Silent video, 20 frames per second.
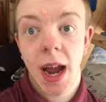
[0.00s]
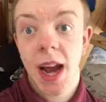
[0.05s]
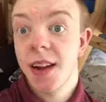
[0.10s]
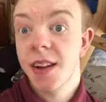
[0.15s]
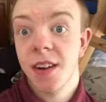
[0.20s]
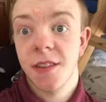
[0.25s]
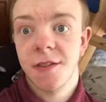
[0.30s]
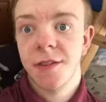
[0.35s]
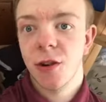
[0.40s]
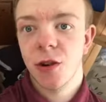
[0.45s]

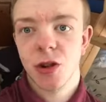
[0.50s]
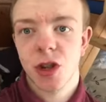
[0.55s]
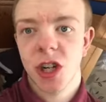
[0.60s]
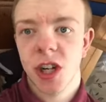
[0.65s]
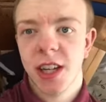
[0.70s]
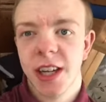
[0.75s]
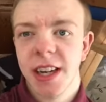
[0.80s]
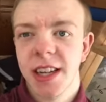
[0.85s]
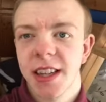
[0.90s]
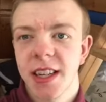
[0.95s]
And
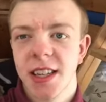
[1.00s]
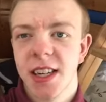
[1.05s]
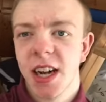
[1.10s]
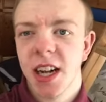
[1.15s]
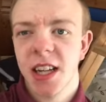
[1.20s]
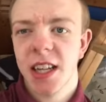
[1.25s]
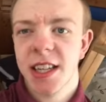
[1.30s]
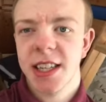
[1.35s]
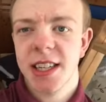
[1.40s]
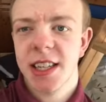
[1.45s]
unfortunately, the
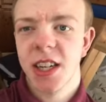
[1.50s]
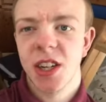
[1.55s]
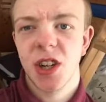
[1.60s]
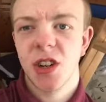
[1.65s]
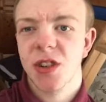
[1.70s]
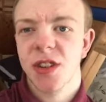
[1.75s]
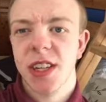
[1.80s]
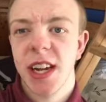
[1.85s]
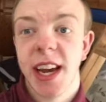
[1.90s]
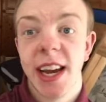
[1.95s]
Daleks
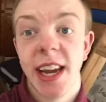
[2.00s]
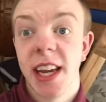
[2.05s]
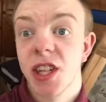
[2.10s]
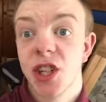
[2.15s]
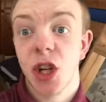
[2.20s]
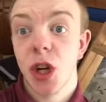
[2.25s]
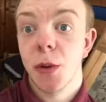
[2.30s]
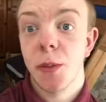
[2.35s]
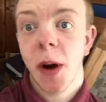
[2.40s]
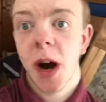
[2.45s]
cannot say
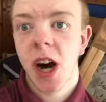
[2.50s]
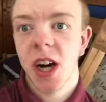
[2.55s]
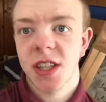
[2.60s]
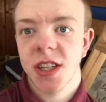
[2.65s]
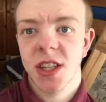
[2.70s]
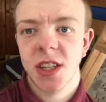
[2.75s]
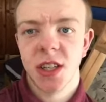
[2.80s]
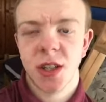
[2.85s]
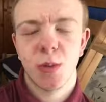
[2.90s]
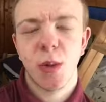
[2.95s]

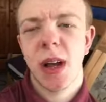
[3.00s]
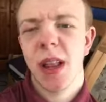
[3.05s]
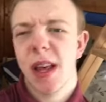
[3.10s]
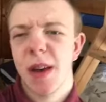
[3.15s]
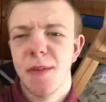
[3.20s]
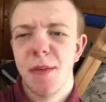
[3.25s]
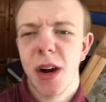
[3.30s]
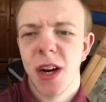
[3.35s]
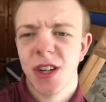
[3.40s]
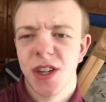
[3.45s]
two-parters. Well, they
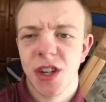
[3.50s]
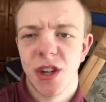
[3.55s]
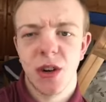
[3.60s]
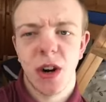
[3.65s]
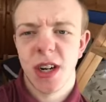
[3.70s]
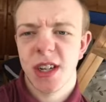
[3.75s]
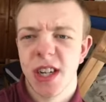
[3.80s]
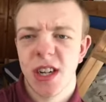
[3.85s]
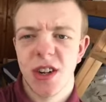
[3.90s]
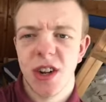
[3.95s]
might do,
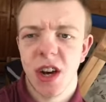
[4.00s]
I don't